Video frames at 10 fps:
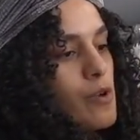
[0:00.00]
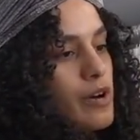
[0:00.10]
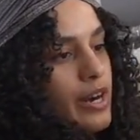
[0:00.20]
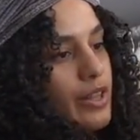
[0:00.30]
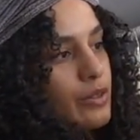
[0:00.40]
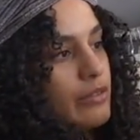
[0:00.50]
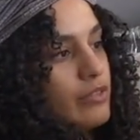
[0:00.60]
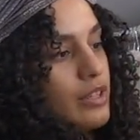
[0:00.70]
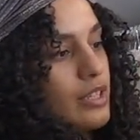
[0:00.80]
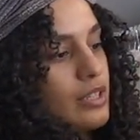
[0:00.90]
worn. I
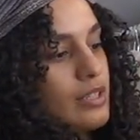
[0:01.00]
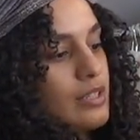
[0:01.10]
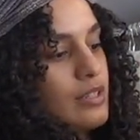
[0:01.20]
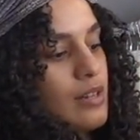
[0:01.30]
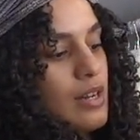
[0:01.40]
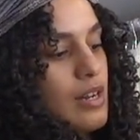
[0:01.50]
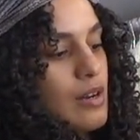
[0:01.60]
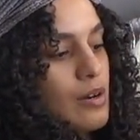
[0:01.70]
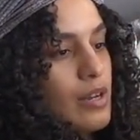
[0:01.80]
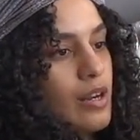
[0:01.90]
thrifted this
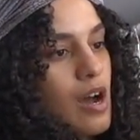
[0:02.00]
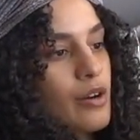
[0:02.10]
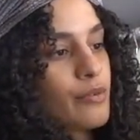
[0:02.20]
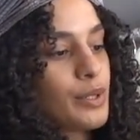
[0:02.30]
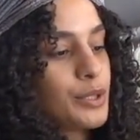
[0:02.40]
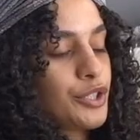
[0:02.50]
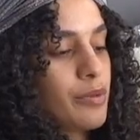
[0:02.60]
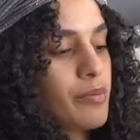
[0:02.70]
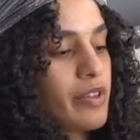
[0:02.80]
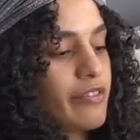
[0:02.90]
uh, on a road
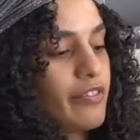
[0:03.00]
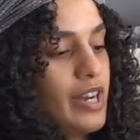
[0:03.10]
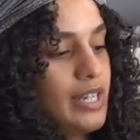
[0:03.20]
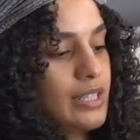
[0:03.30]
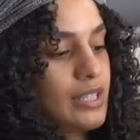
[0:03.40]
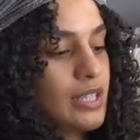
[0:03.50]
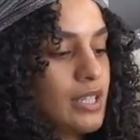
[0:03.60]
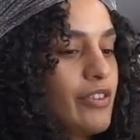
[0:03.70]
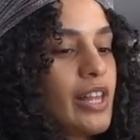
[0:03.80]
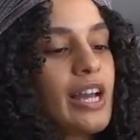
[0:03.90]
trip with a friend. I
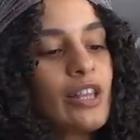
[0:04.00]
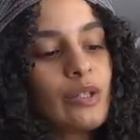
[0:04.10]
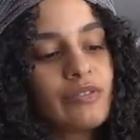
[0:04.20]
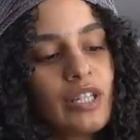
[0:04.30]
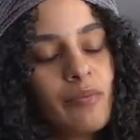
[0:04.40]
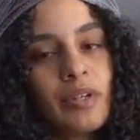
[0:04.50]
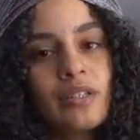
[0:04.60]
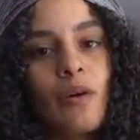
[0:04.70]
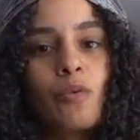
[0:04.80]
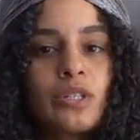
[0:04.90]
feel like I thrifted it
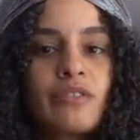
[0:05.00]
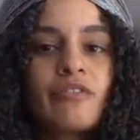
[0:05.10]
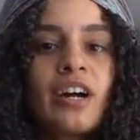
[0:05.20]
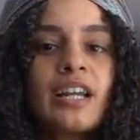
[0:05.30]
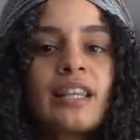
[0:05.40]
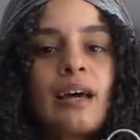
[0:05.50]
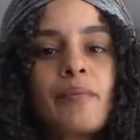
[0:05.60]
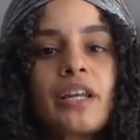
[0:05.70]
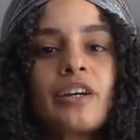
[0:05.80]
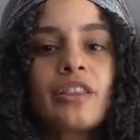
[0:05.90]
because I wasn't finding that
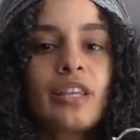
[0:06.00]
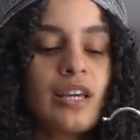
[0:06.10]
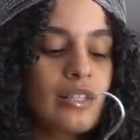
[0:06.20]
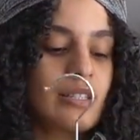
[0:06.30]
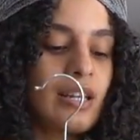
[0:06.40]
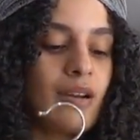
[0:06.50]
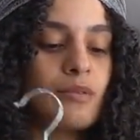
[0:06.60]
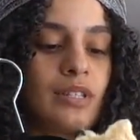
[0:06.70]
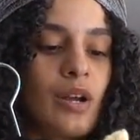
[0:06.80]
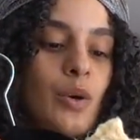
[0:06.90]
many good things, and I
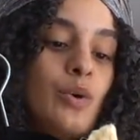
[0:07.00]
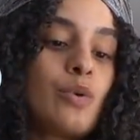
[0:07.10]
was like, ooh,